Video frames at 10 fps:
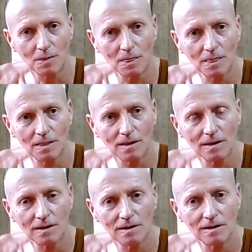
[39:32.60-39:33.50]
Now, I
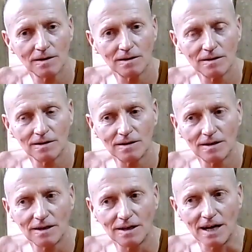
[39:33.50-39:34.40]
couldn't decide what
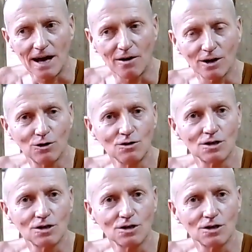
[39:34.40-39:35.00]
video to make,